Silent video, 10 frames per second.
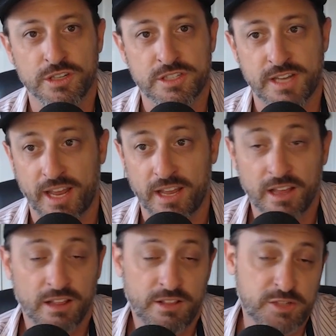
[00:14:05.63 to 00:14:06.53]
say,
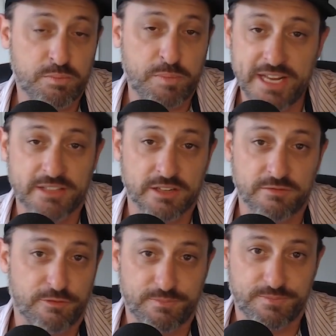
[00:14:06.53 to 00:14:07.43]
this piece
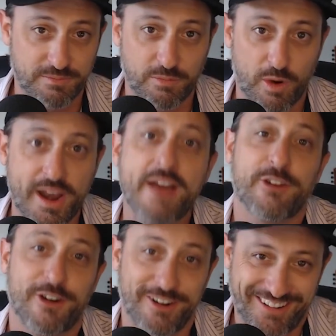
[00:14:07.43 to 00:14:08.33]
of
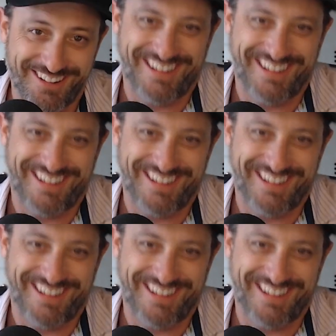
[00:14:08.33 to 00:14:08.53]
whatever